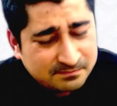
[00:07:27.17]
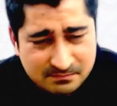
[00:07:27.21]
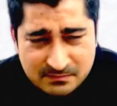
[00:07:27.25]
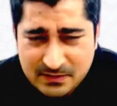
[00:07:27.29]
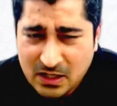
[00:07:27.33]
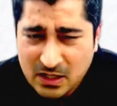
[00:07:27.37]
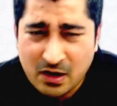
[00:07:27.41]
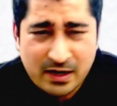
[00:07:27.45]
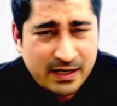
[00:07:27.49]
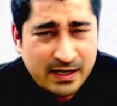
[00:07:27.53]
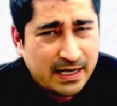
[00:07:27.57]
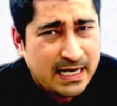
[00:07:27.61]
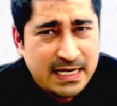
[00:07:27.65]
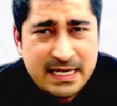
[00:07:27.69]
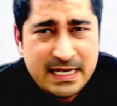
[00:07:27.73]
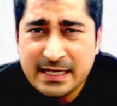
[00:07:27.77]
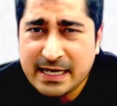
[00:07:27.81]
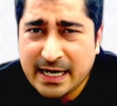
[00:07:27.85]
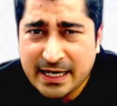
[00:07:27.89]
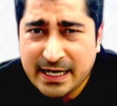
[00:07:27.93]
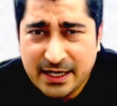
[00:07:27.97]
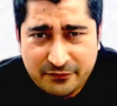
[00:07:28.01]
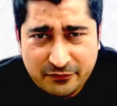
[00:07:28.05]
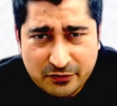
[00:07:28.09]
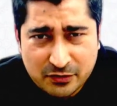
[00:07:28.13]
Or any kind
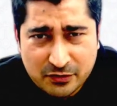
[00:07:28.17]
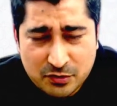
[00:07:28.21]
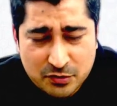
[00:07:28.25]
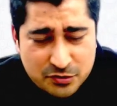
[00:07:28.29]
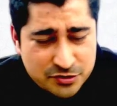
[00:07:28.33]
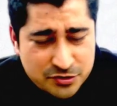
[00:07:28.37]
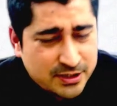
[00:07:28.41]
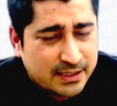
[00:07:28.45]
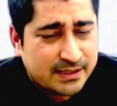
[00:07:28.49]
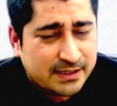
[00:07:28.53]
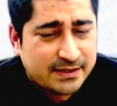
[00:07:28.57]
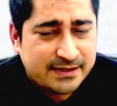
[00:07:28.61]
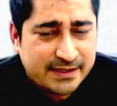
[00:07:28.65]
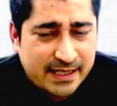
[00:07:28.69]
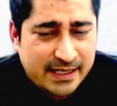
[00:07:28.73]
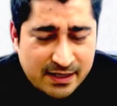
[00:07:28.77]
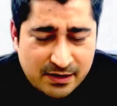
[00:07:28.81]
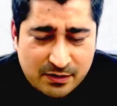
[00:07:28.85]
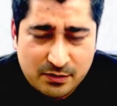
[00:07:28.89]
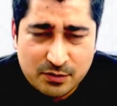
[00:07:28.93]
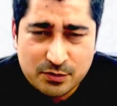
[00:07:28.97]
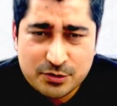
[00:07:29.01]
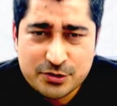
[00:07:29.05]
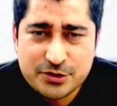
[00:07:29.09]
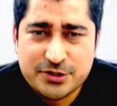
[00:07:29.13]
of a question, tech
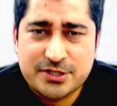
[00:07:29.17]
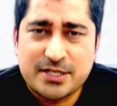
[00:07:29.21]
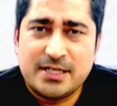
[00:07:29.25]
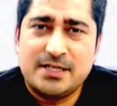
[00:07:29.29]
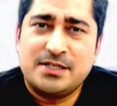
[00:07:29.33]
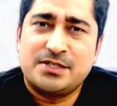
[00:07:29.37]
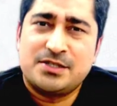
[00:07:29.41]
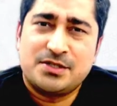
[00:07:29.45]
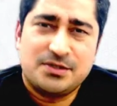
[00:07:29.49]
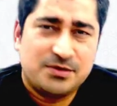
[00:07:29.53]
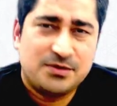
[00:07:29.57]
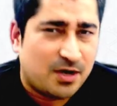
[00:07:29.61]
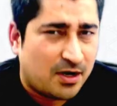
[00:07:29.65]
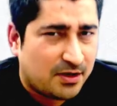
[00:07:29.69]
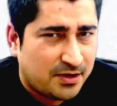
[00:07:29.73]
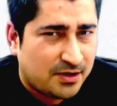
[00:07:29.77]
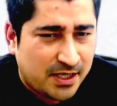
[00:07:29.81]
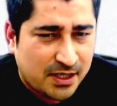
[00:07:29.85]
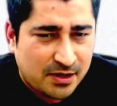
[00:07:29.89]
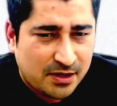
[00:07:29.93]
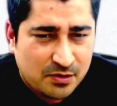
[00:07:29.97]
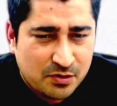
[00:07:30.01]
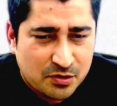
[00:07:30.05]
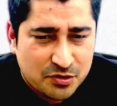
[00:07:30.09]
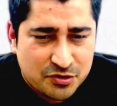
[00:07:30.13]
questions, non-tech
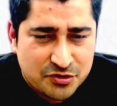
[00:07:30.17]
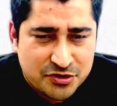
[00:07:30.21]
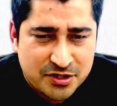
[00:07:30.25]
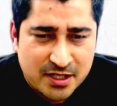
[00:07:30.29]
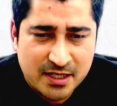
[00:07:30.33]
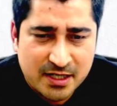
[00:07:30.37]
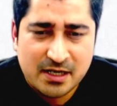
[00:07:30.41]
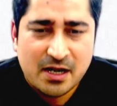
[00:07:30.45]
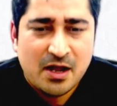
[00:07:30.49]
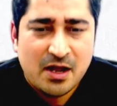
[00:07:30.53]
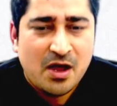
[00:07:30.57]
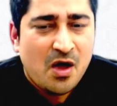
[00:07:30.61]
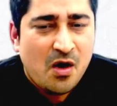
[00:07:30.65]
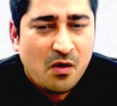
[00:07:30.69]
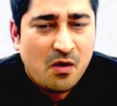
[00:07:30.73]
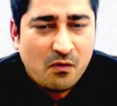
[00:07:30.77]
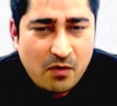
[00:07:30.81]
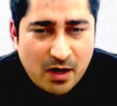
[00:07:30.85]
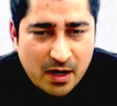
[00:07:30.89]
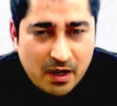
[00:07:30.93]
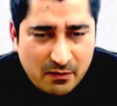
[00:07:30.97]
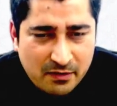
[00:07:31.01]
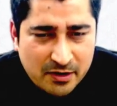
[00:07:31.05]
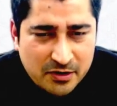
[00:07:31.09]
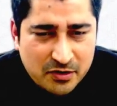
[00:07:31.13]
question,
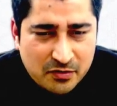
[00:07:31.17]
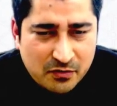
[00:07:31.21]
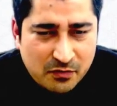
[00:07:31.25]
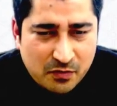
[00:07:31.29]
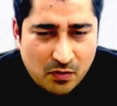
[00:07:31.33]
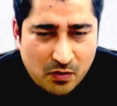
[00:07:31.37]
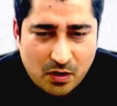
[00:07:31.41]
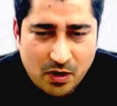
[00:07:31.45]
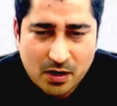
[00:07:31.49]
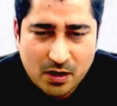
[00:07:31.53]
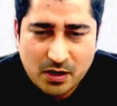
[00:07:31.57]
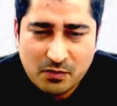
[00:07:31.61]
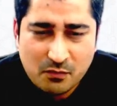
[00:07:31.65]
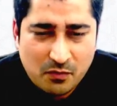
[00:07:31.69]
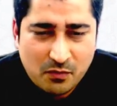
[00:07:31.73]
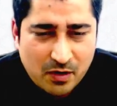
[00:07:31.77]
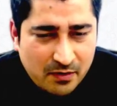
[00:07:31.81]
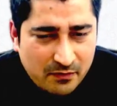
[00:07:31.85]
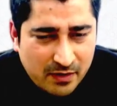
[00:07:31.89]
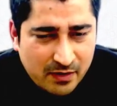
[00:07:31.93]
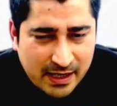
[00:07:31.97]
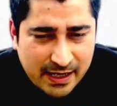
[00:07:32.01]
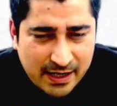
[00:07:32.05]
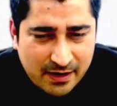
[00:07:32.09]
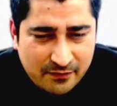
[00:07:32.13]
whatever you want, whatever
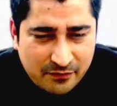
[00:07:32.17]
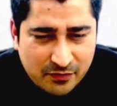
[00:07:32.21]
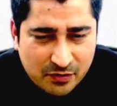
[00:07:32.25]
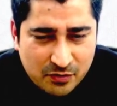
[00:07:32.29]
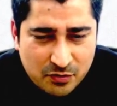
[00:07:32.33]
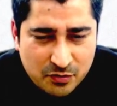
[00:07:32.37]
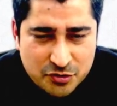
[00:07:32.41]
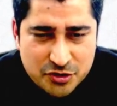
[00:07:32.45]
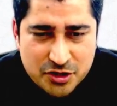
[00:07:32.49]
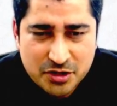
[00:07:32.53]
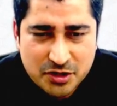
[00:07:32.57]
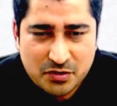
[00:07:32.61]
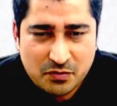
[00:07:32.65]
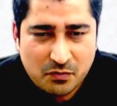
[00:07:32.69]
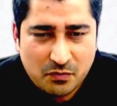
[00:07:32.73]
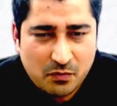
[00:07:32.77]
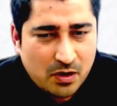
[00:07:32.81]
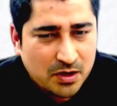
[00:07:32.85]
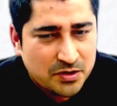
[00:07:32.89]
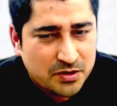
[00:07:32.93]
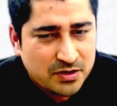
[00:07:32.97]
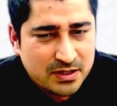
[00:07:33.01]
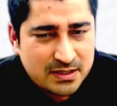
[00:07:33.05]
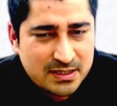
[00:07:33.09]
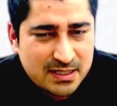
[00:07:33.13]
kind of a question you want,
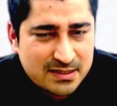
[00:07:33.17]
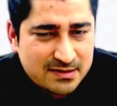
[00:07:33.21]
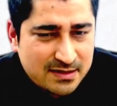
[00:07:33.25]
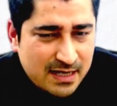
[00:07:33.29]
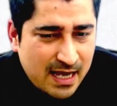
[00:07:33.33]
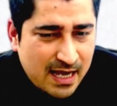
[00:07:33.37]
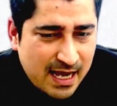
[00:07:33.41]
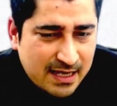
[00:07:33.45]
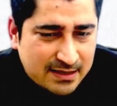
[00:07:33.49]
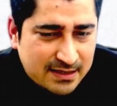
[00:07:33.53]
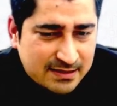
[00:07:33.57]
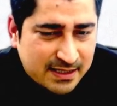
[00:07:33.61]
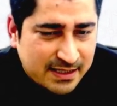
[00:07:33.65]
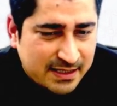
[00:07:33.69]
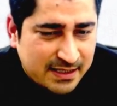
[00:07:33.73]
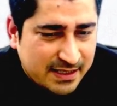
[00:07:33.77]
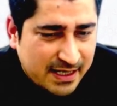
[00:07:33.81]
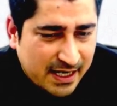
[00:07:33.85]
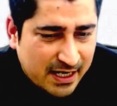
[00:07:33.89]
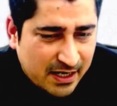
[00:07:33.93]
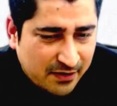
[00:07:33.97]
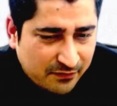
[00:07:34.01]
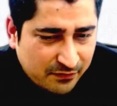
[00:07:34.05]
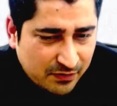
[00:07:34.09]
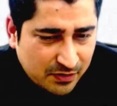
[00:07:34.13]
you can just ask any kind
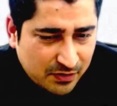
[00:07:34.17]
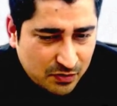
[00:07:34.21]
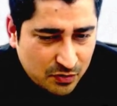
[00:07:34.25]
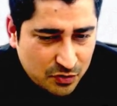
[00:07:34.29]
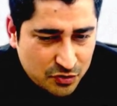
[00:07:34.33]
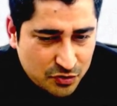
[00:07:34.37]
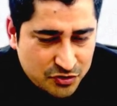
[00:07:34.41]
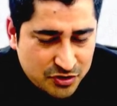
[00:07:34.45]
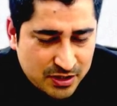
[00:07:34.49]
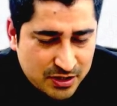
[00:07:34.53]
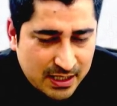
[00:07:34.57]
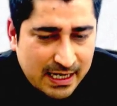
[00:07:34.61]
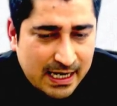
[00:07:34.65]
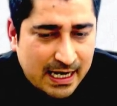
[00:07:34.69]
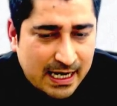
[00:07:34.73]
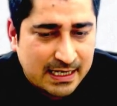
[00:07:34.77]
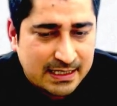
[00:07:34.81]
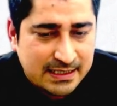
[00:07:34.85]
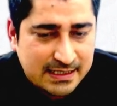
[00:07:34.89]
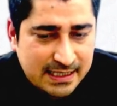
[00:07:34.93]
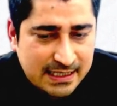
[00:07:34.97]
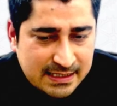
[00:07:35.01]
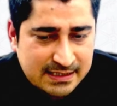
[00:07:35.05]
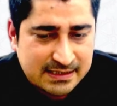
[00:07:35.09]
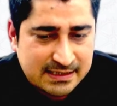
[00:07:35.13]
of a question. And
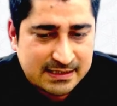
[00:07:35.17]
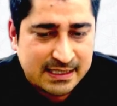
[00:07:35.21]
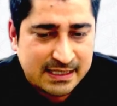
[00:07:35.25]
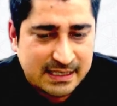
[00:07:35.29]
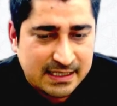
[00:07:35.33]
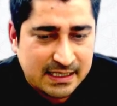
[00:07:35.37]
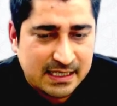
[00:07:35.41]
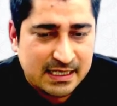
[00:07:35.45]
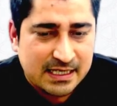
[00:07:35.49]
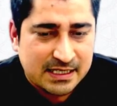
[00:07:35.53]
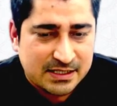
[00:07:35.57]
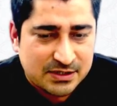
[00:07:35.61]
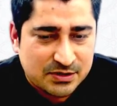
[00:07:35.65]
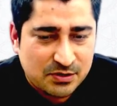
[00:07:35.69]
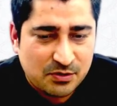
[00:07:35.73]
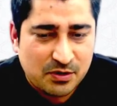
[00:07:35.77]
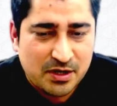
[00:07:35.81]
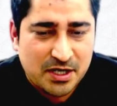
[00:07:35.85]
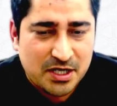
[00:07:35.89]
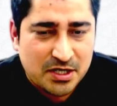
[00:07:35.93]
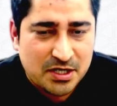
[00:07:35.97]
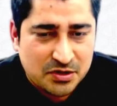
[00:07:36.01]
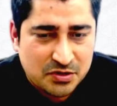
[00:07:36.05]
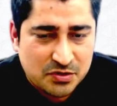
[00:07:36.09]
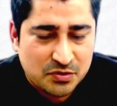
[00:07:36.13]
yes, it is
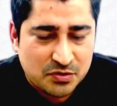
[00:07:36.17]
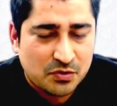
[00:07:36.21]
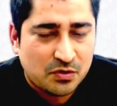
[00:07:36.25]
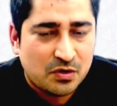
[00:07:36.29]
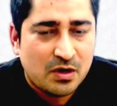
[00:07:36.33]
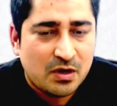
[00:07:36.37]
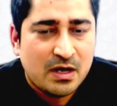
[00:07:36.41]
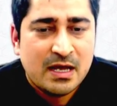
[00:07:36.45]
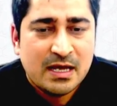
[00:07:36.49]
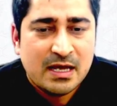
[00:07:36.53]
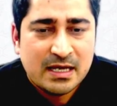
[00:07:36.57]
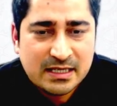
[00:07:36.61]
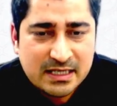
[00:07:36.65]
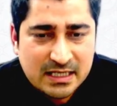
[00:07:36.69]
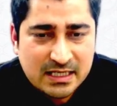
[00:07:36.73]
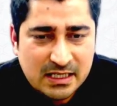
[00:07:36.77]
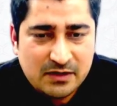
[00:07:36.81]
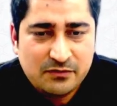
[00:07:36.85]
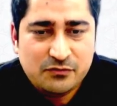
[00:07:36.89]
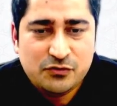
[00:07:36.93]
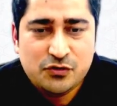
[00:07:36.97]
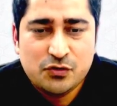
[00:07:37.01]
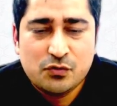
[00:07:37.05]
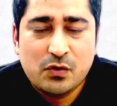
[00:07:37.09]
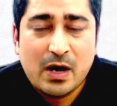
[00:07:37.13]
going to give
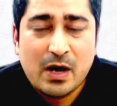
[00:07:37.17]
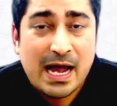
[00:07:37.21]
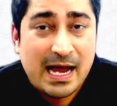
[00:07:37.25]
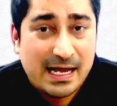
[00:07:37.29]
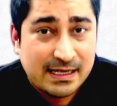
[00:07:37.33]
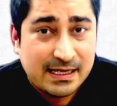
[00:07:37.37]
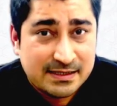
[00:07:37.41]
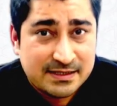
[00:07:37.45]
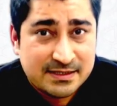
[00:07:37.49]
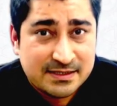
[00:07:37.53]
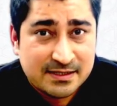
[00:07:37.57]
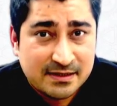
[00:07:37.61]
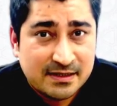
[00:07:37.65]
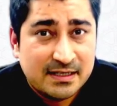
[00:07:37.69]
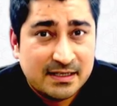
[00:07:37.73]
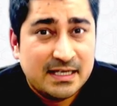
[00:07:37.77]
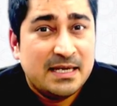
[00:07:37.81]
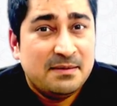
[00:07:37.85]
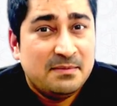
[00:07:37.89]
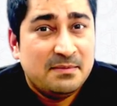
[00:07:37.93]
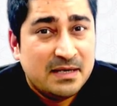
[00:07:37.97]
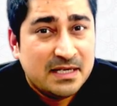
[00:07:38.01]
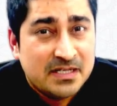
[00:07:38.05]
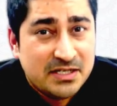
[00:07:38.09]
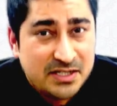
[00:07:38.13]
you answer
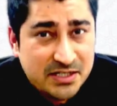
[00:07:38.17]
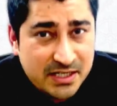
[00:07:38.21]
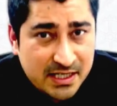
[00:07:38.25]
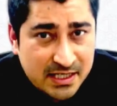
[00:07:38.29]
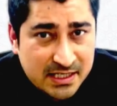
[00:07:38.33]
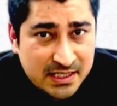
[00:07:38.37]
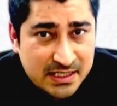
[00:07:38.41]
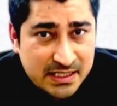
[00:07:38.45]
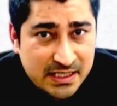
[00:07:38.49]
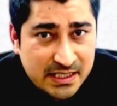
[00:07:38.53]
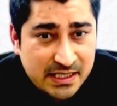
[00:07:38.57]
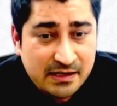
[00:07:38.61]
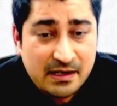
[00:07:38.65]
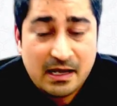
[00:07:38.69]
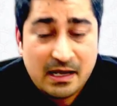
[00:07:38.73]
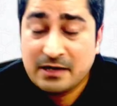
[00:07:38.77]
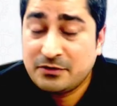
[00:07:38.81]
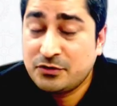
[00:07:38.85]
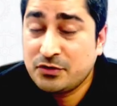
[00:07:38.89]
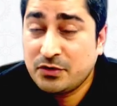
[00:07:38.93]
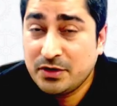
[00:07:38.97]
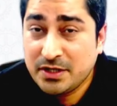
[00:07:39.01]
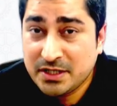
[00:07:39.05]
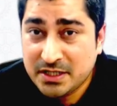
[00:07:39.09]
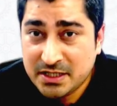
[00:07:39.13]
immediately
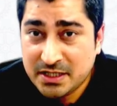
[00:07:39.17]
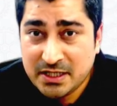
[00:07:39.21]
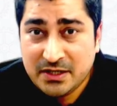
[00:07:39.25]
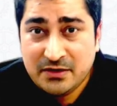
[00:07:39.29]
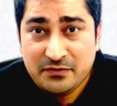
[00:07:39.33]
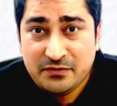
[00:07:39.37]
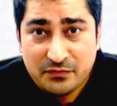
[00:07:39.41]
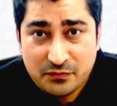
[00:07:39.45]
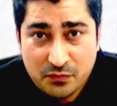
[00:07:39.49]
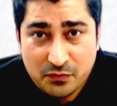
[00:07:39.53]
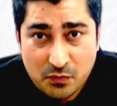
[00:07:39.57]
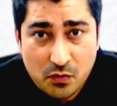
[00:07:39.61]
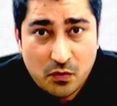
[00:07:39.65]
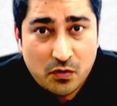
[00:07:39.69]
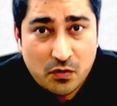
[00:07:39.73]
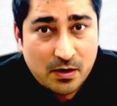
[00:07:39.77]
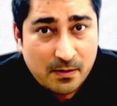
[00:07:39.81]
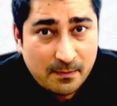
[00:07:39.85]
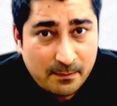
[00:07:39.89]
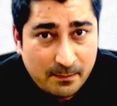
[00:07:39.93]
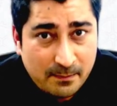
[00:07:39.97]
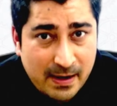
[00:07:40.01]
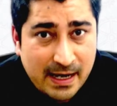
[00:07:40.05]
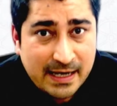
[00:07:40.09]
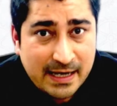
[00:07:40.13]

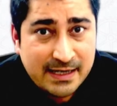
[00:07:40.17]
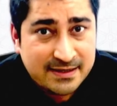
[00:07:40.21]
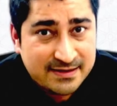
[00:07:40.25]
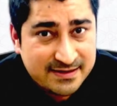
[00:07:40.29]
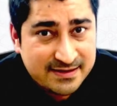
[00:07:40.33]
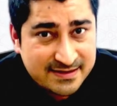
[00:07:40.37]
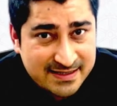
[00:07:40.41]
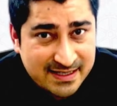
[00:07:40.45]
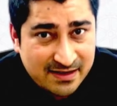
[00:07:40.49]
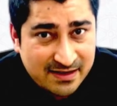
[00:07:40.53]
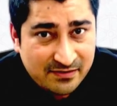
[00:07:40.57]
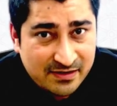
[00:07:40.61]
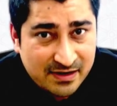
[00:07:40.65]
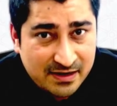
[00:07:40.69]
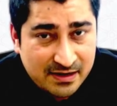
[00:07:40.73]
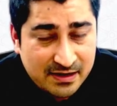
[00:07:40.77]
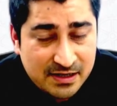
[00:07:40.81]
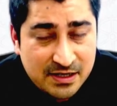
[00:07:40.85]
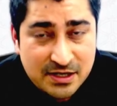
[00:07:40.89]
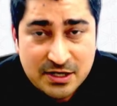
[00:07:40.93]
24/7.